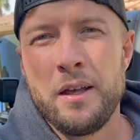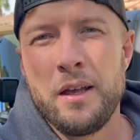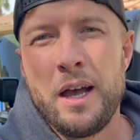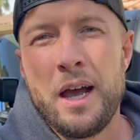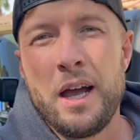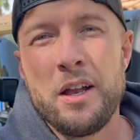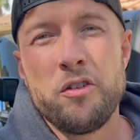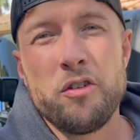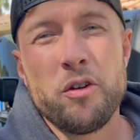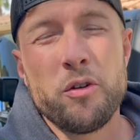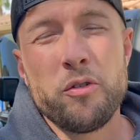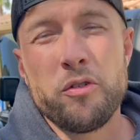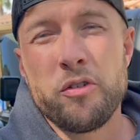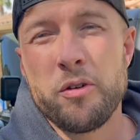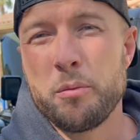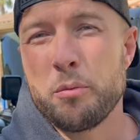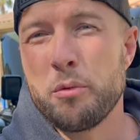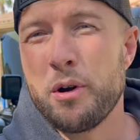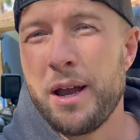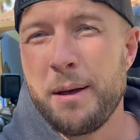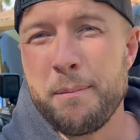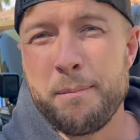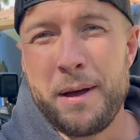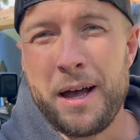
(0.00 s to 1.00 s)
I chose some
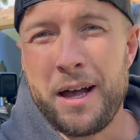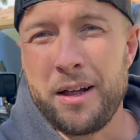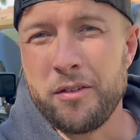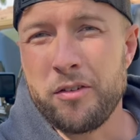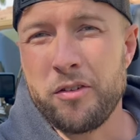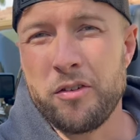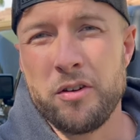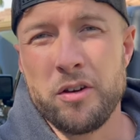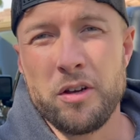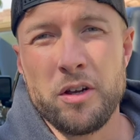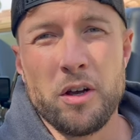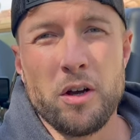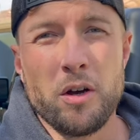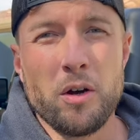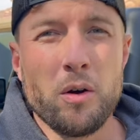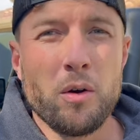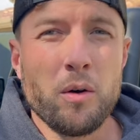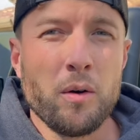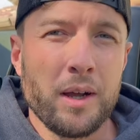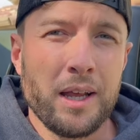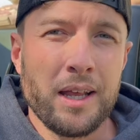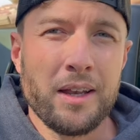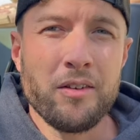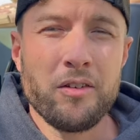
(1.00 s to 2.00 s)
RAM mounts to go
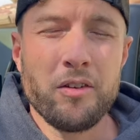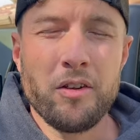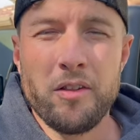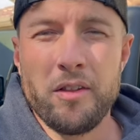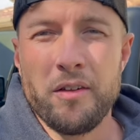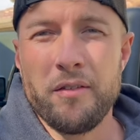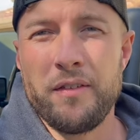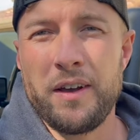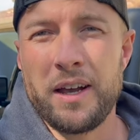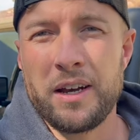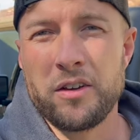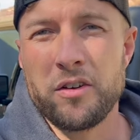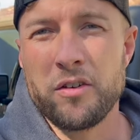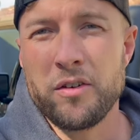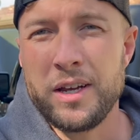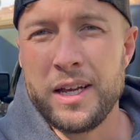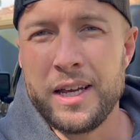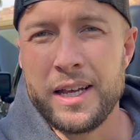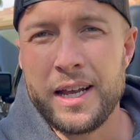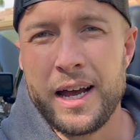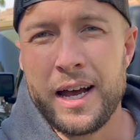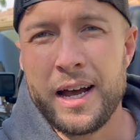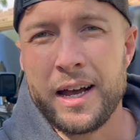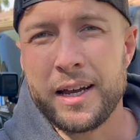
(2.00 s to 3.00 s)
into the Vector
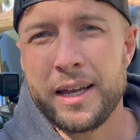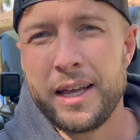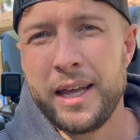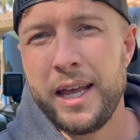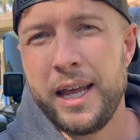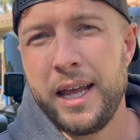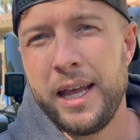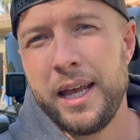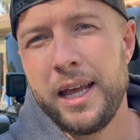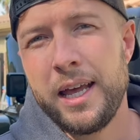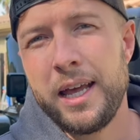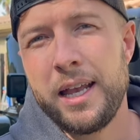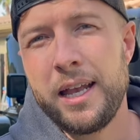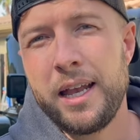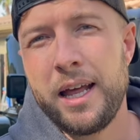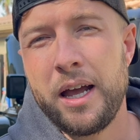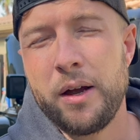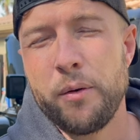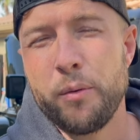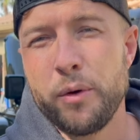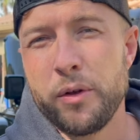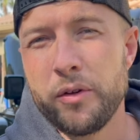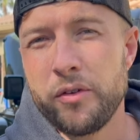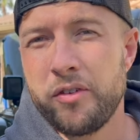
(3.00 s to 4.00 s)
e-dock, and I
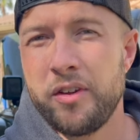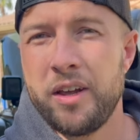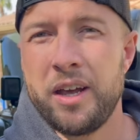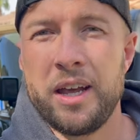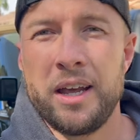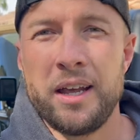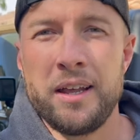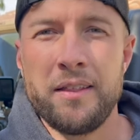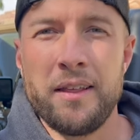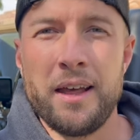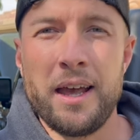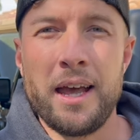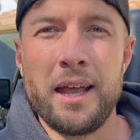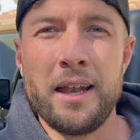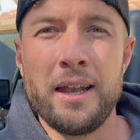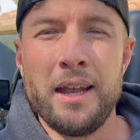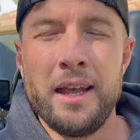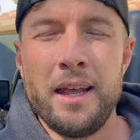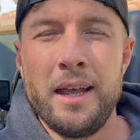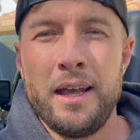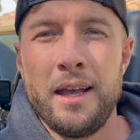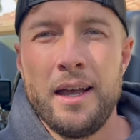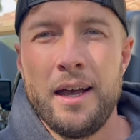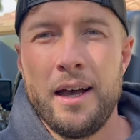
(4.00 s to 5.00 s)
will say that
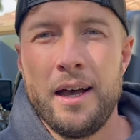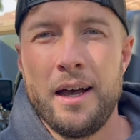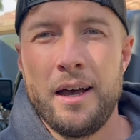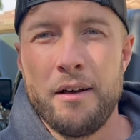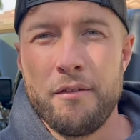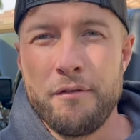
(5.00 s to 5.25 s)
uh,